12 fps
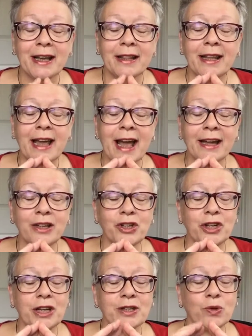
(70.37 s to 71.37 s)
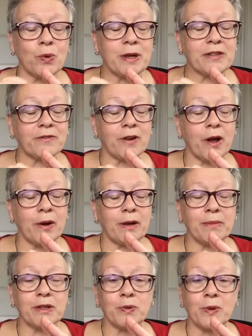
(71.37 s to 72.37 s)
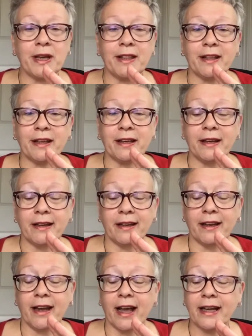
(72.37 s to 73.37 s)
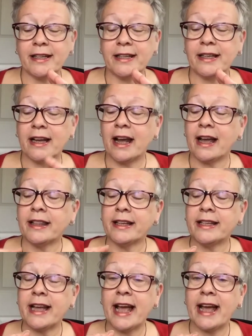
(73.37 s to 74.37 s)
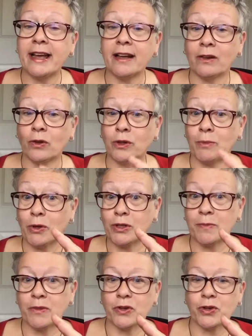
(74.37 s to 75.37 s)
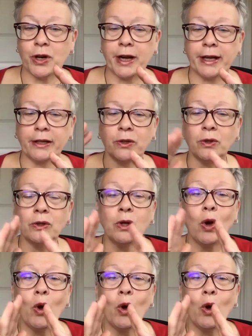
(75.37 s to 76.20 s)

the energy is always flowing between the night and the day along the bottom of the triangle,